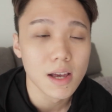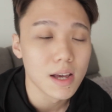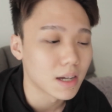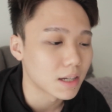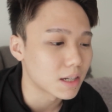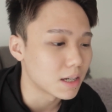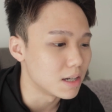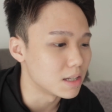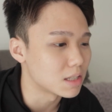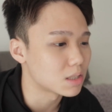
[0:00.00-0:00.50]

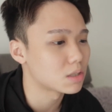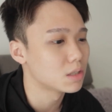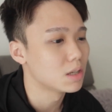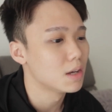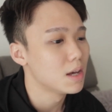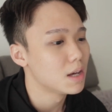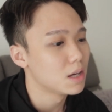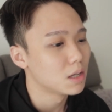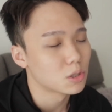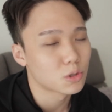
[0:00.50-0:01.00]
because
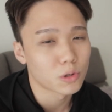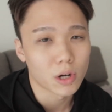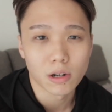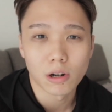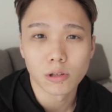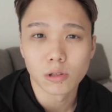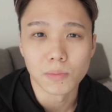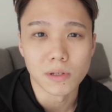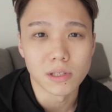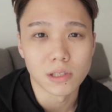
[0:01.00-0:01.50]
try
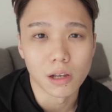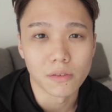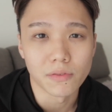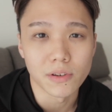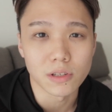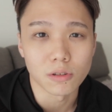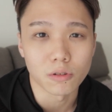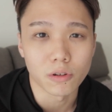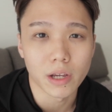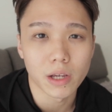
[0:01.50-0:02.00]
not to be
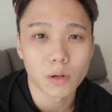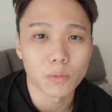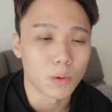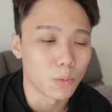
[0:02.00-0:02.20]
selfish, okay?